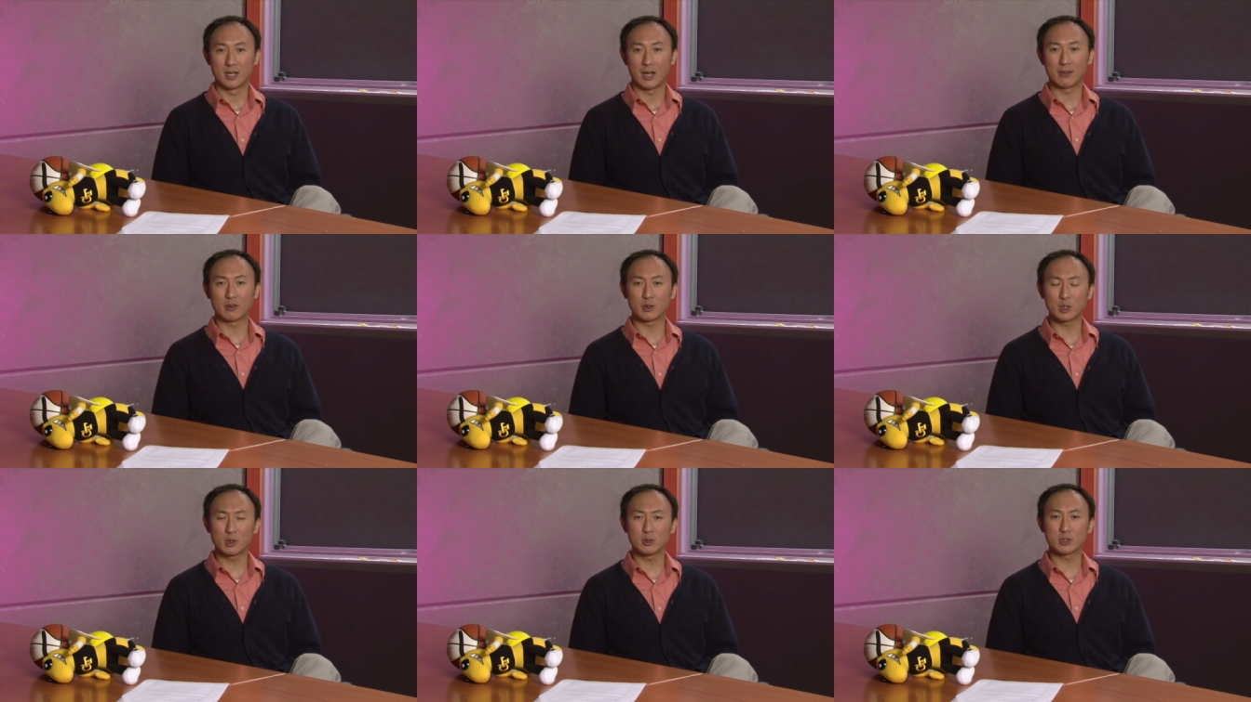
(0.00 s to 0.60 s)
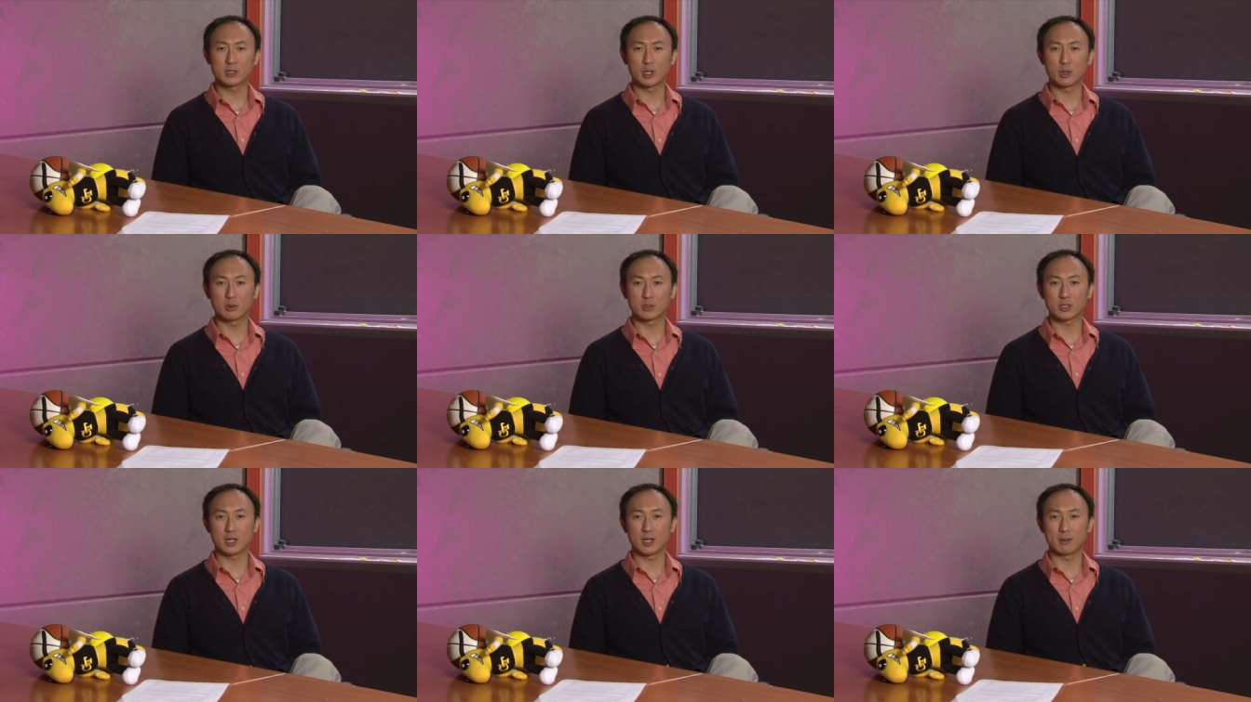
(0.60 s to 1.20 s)
and they'll use
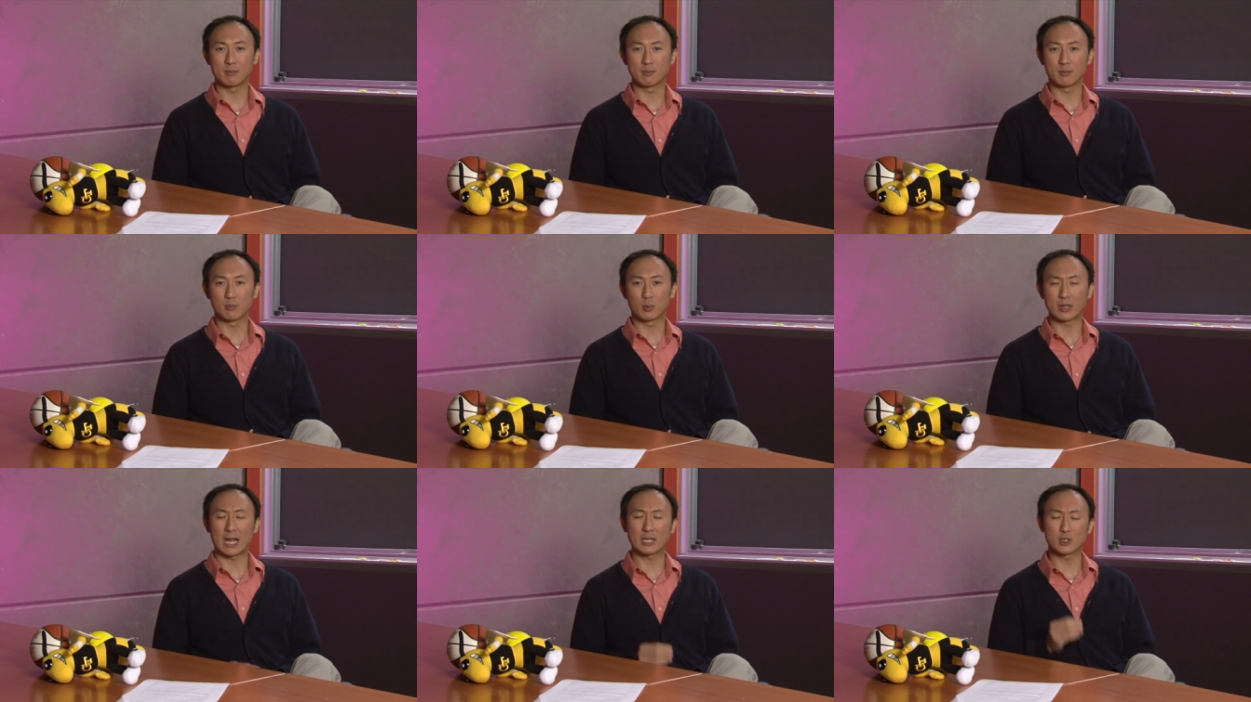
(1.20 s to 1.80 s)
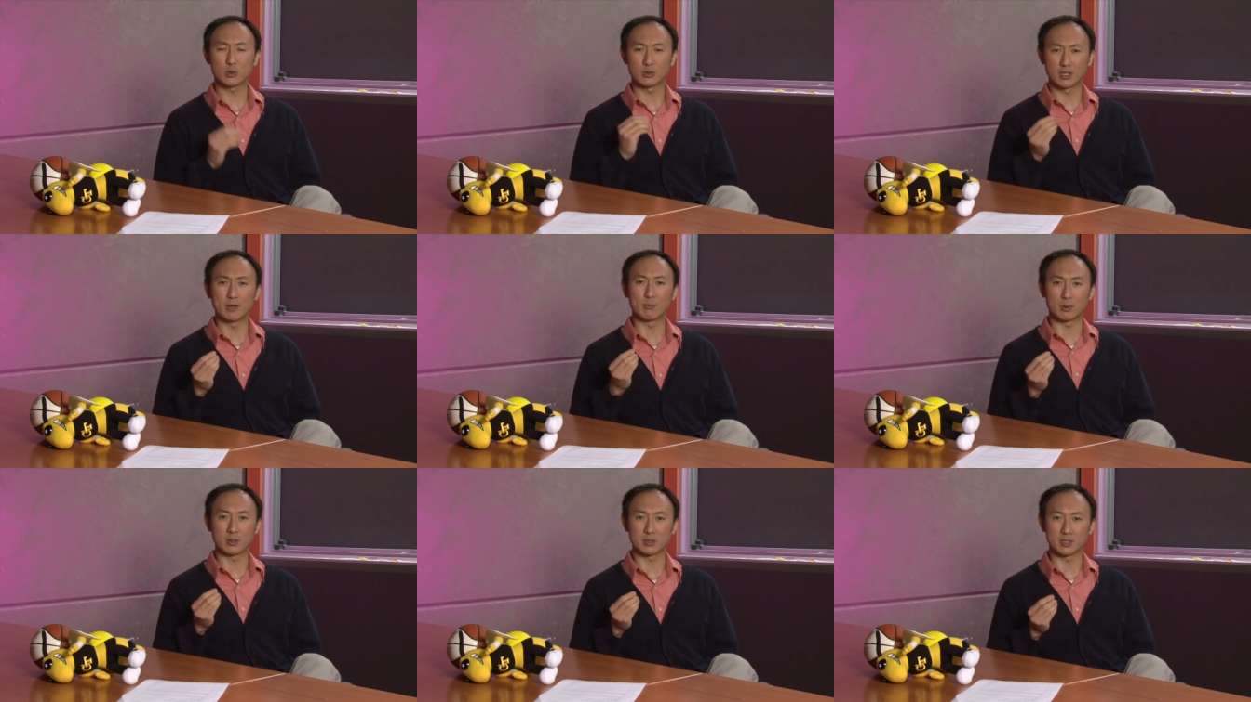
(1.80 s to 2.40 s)
those um, with actual
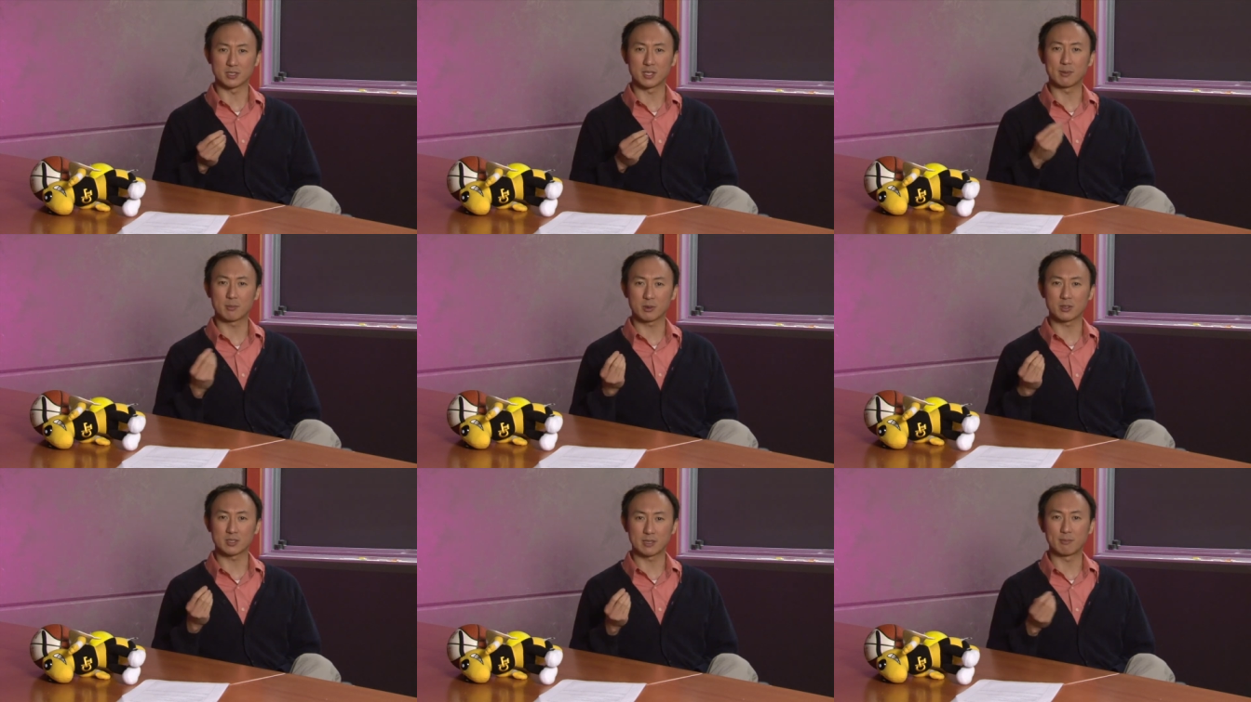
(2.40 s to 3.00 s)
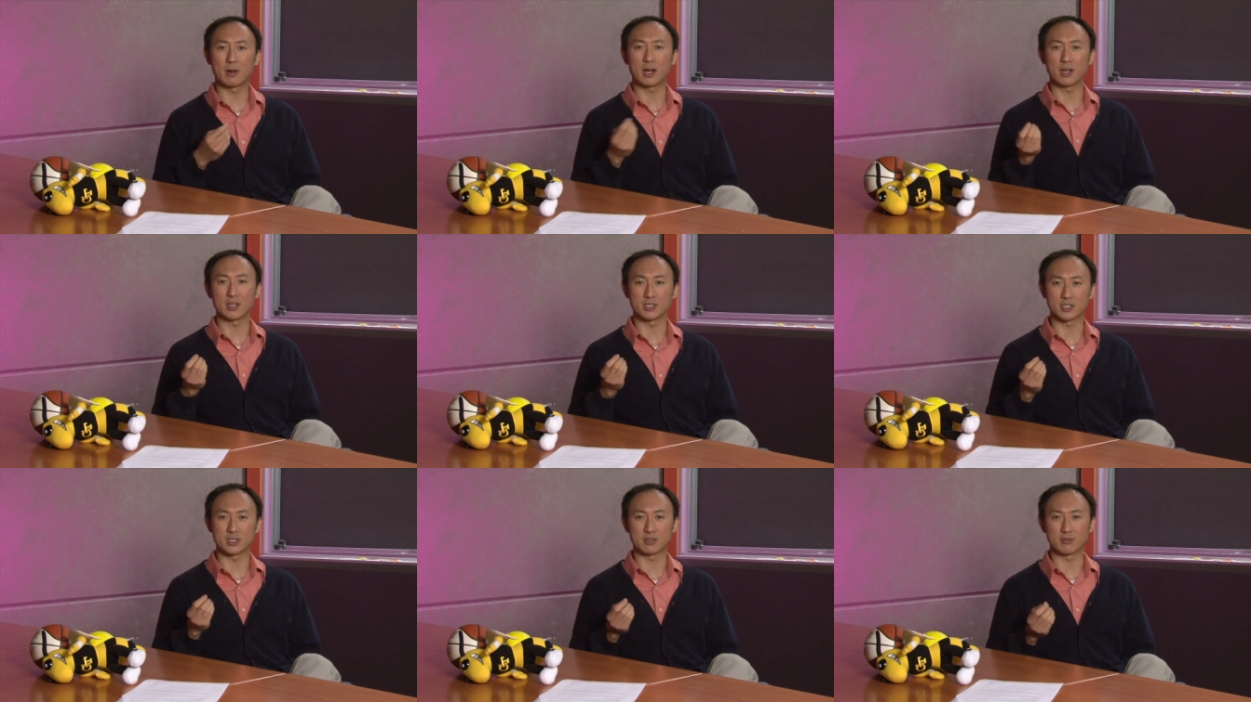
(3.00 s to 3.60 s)
numbers, numbers in
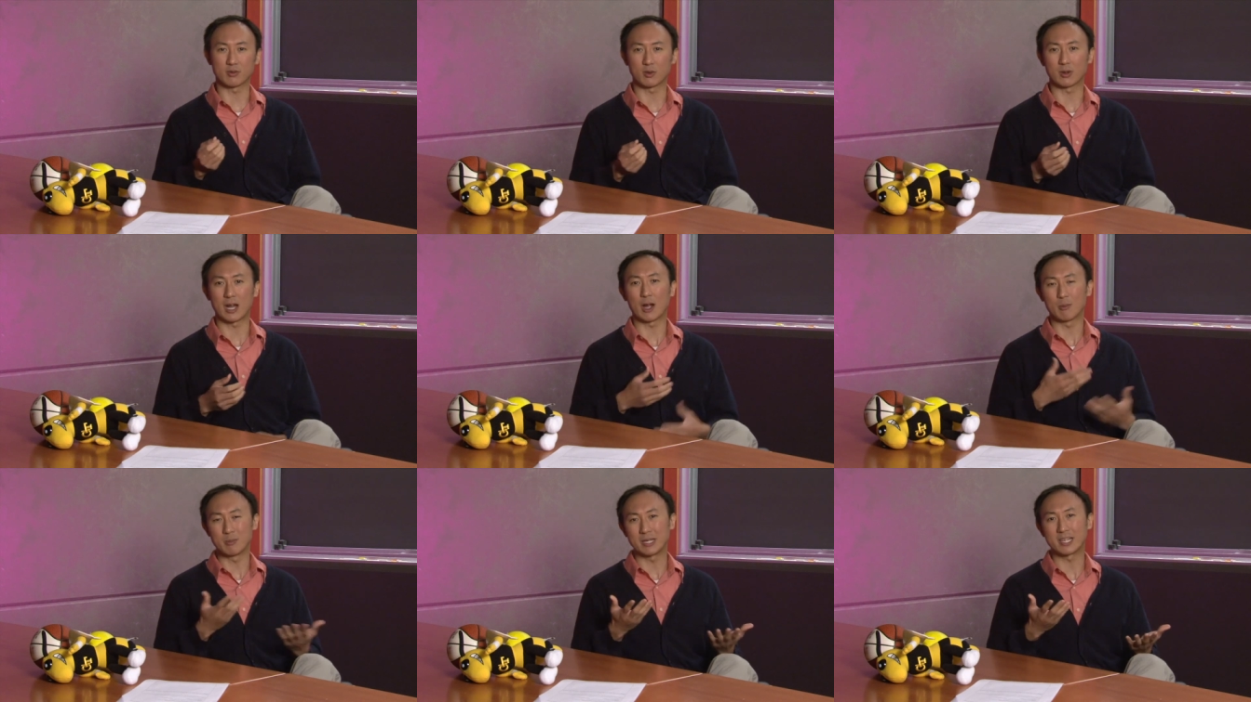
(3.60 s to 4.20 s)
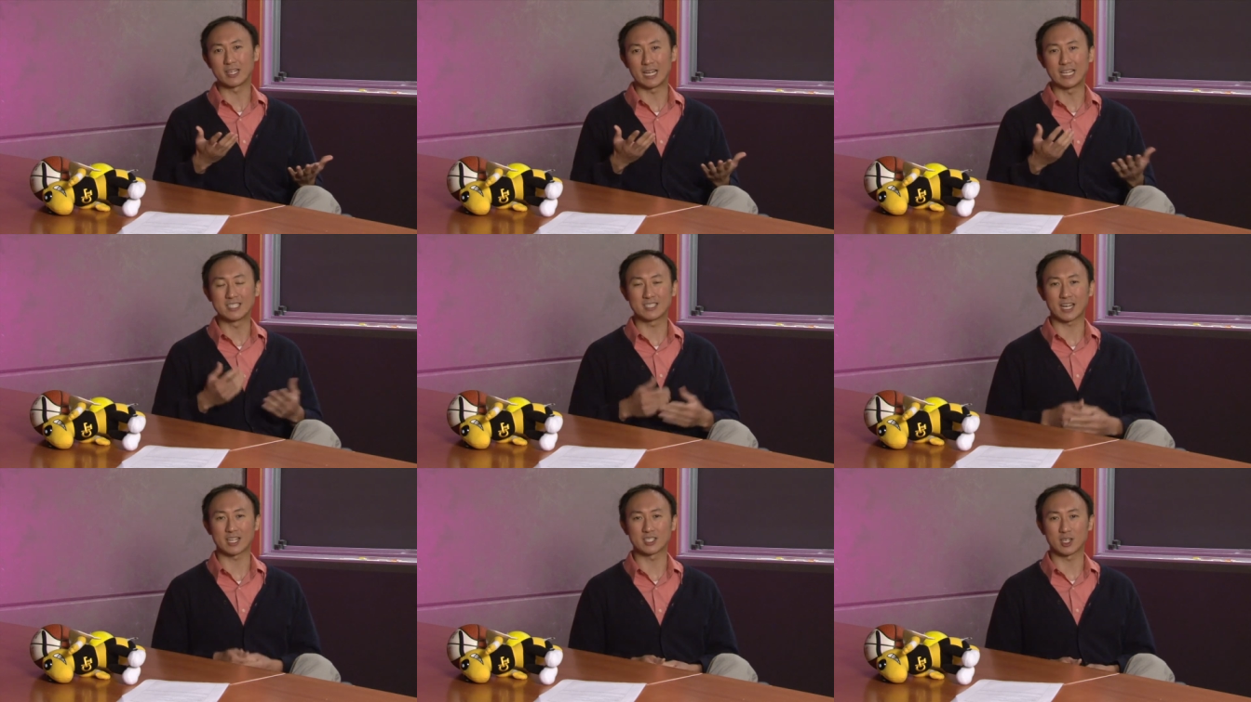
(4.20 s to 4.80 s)
biology for how big
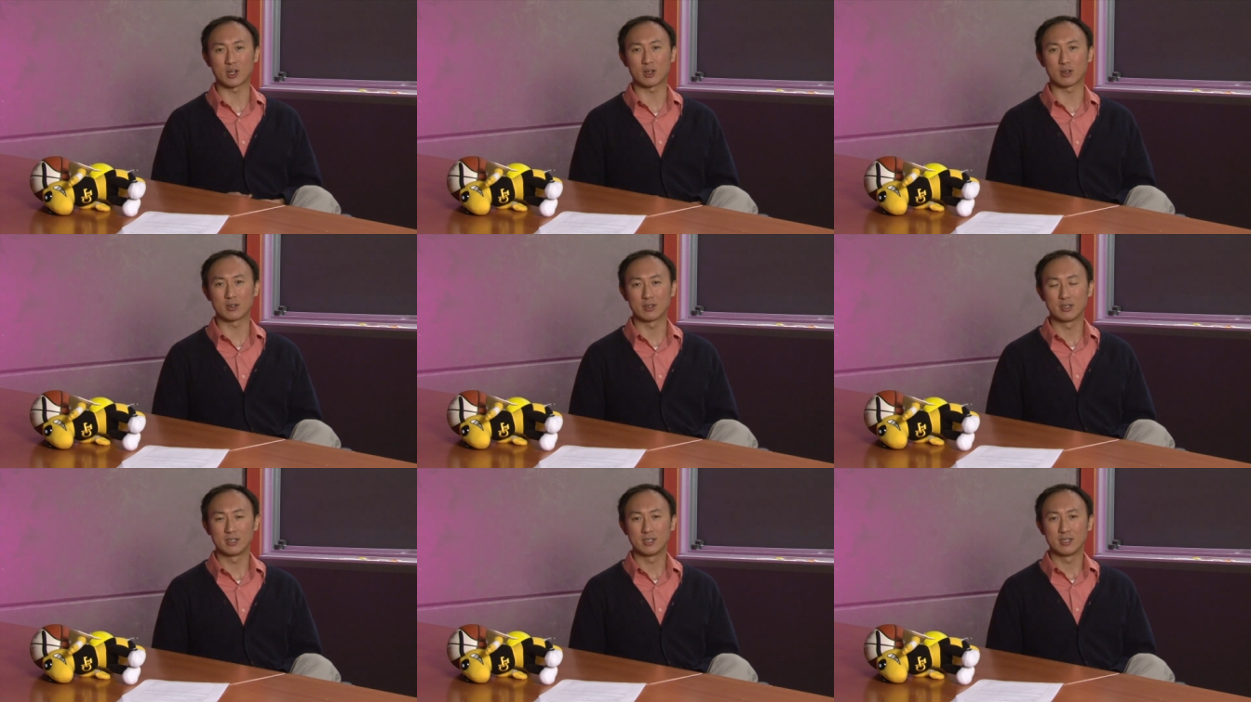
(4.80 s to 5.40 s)
insects are